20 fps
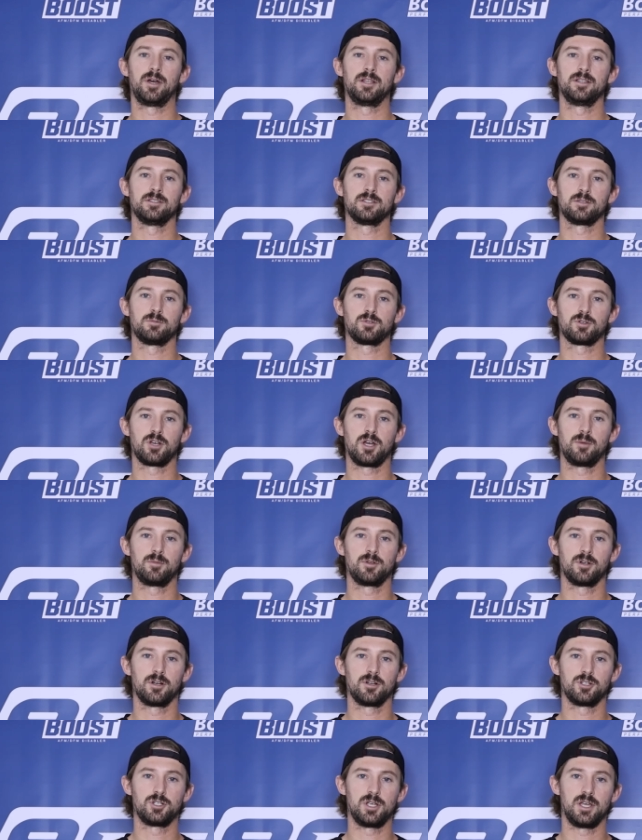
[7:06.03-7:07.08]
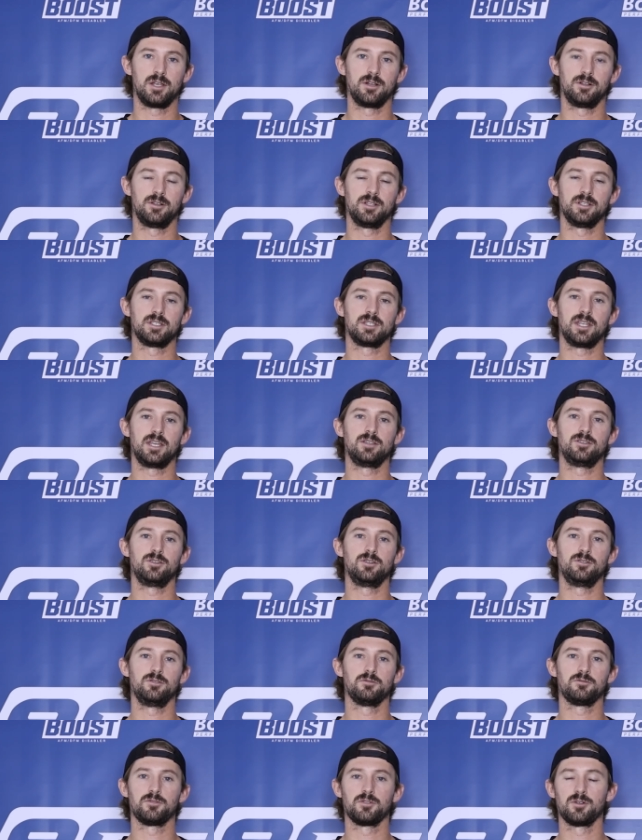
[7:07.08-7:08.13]
button, subscribe to our channel, and stay
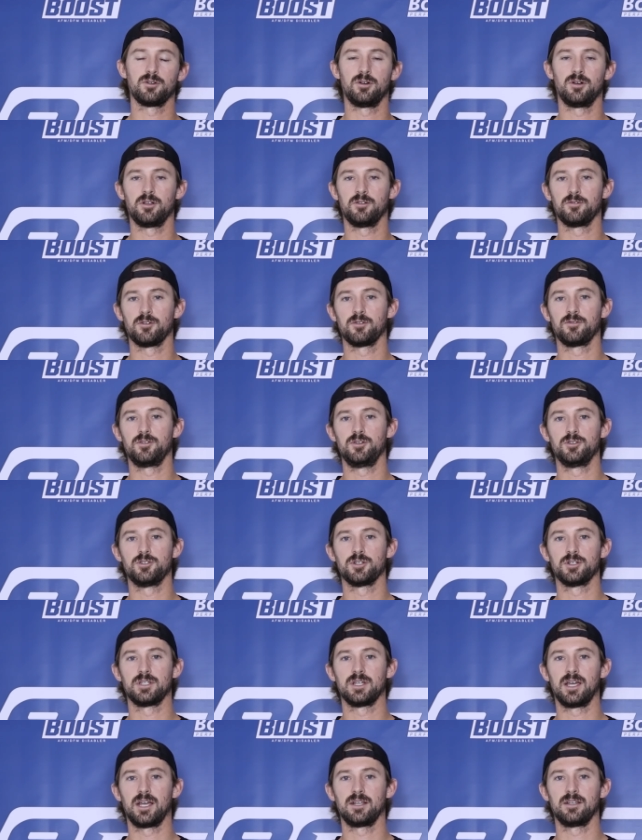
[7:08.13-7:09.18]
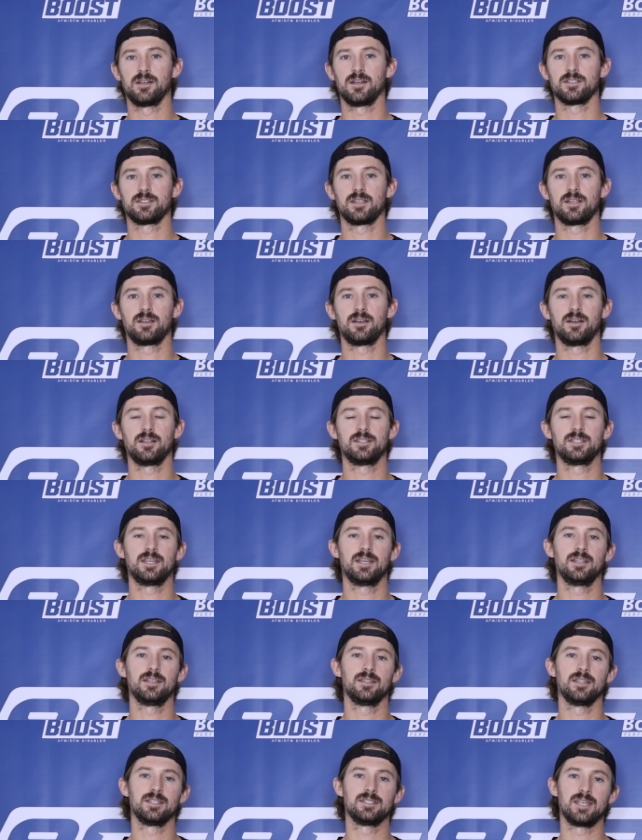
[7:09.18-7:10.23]
tuned for all of our future diagnostic
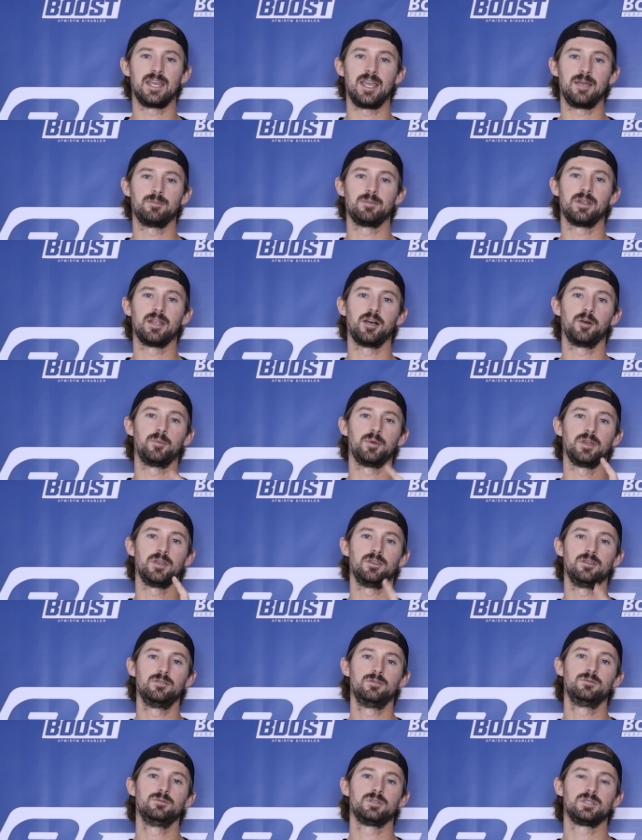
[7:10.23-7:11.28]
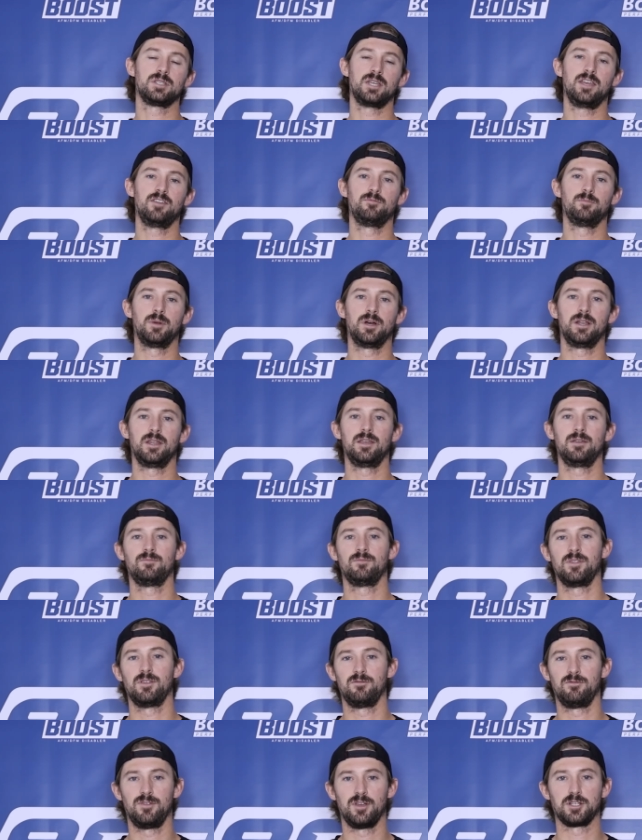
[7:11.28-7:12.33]
content that's aimed at helping you save money
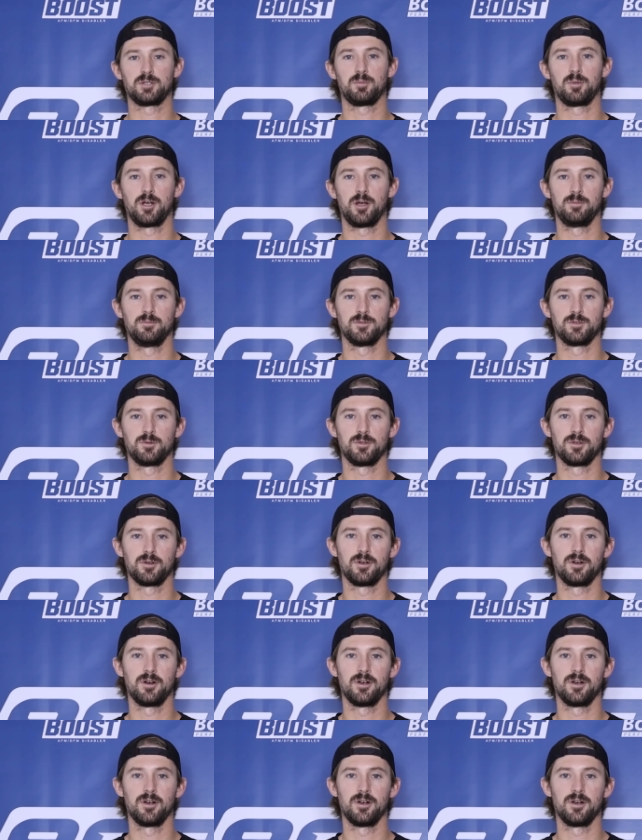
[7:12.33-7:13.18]
and fix problems with your